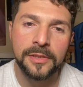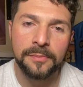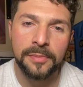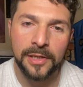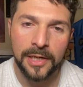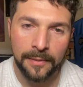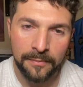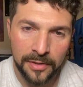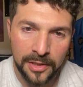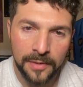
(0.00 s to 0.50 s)

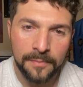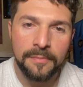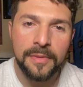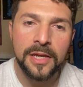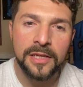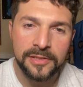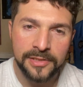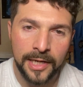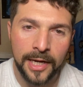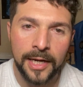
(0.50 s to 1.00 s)
but I'm gonna
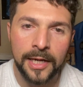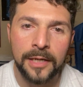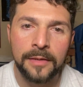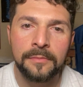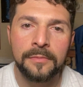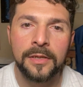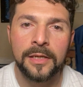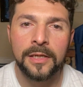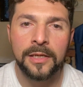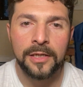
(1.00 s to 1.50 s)
make
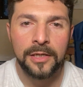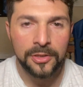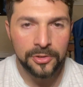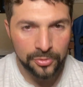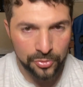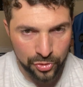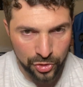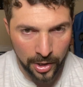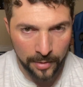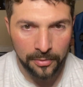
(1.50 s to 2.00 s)
time
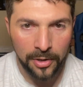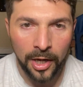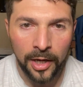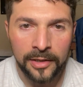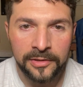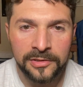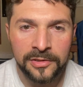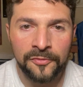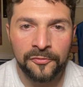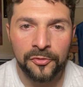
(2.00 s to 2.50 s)
to drop
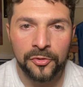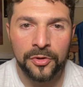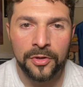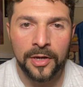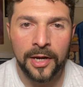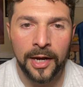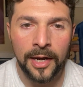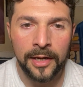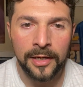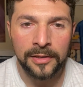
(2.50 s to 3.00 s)
content for you
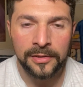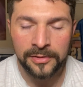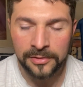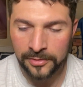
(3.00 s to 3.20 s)
guys.